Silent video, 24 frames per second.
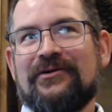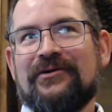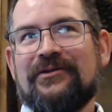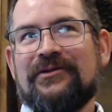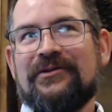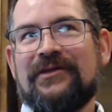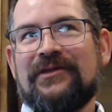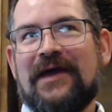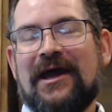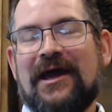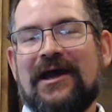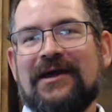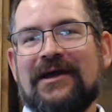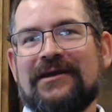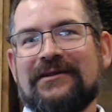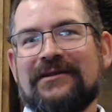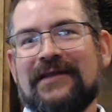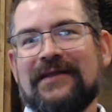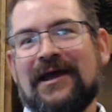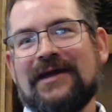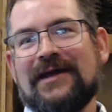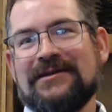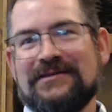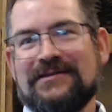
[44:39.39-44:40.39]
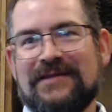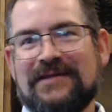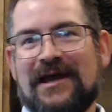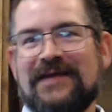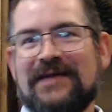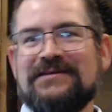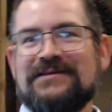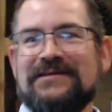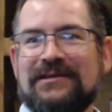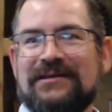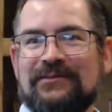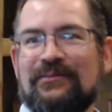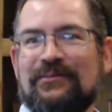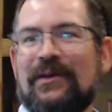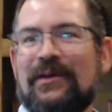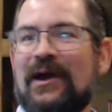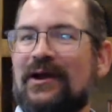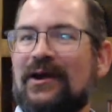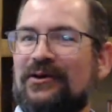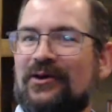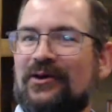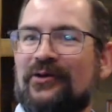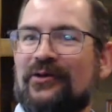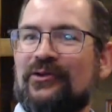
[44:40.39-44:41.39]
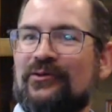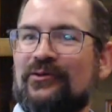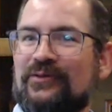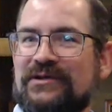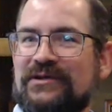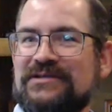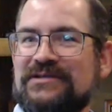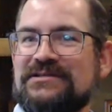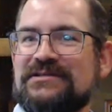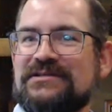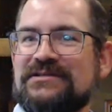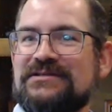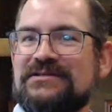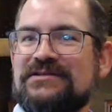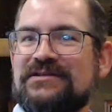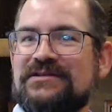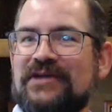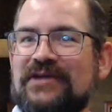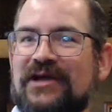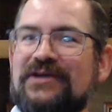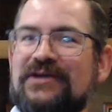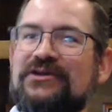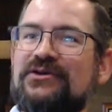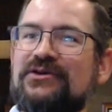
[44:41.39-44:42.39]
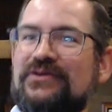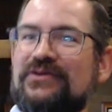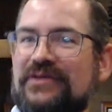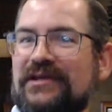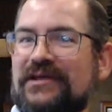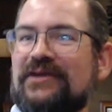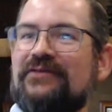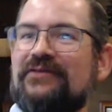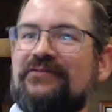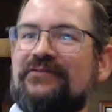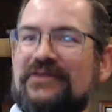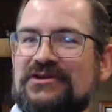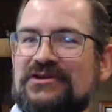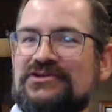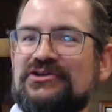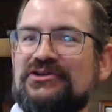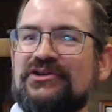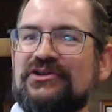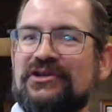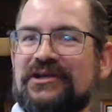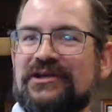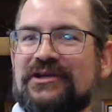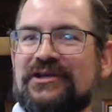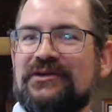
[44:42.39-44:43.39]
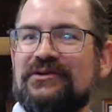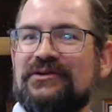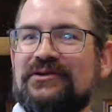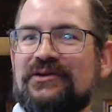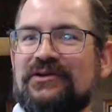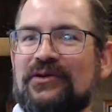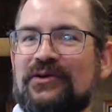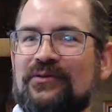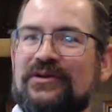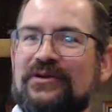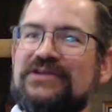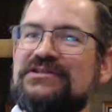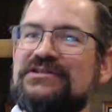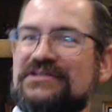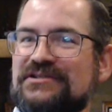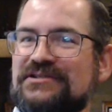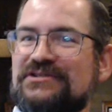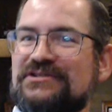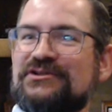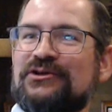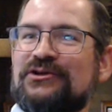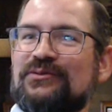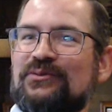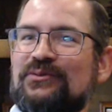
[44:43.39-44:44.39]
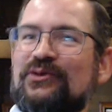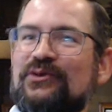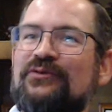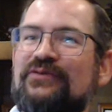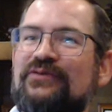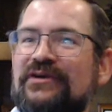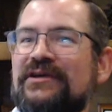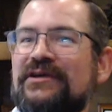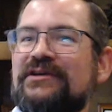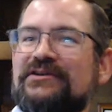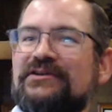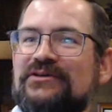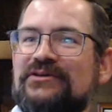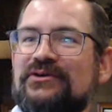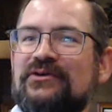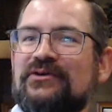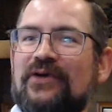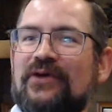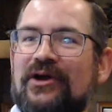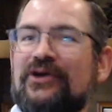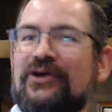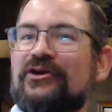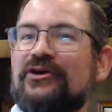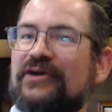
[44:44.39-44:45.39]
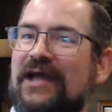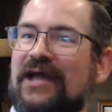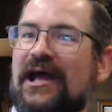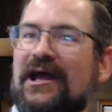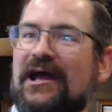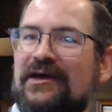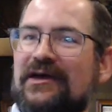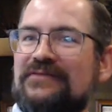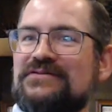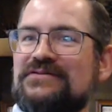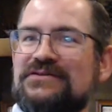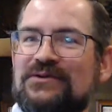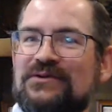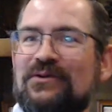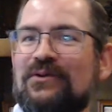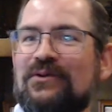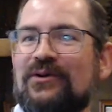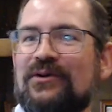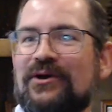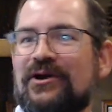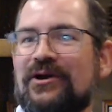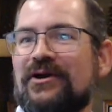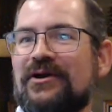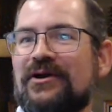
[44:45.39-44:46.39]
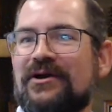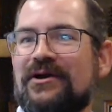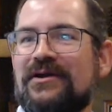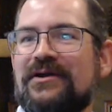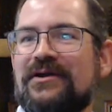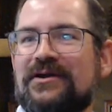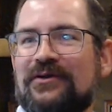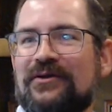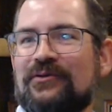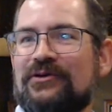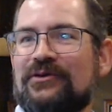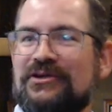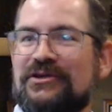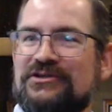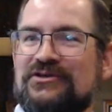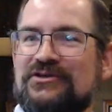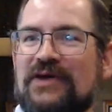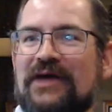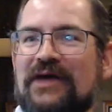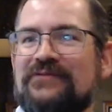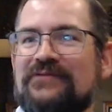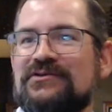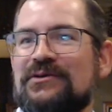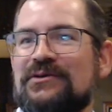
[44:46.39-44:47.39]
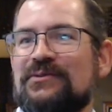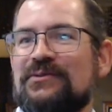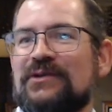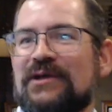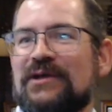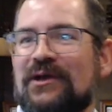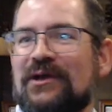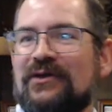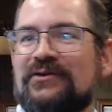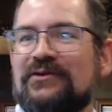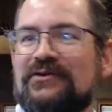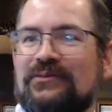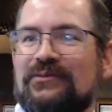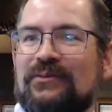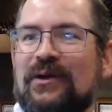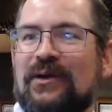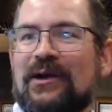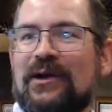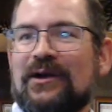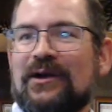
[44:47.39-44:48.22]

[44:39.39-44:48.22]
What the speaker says: that and that's impact on the regions? Like, do you think eventually the regions should move into undercalves, or did you have something else in mind?